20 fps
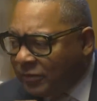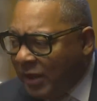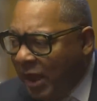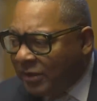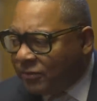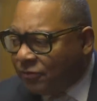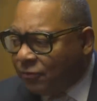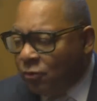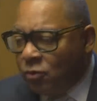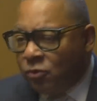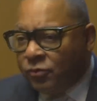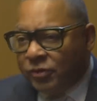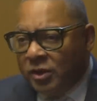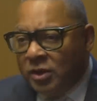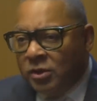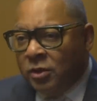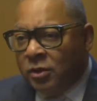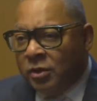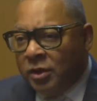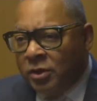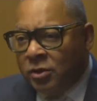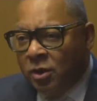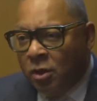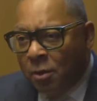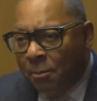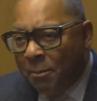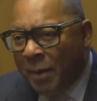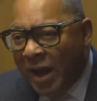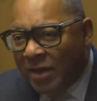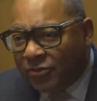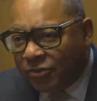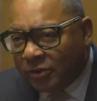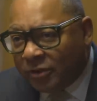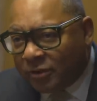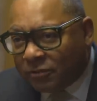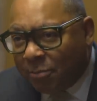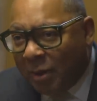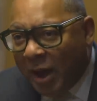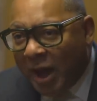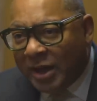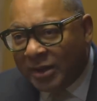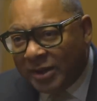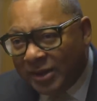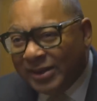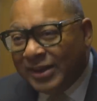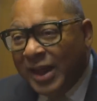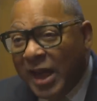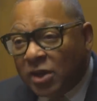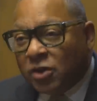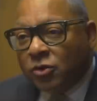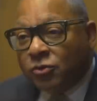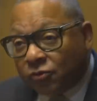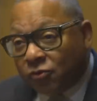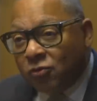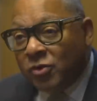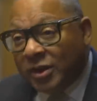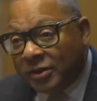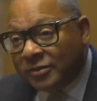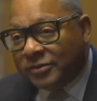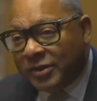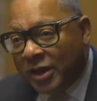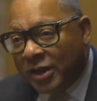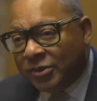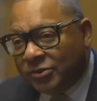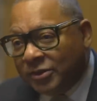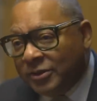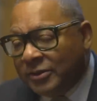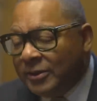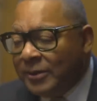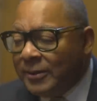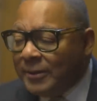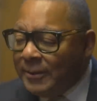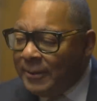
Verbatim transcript: saxophones in a, in a homogenous body, like a string section.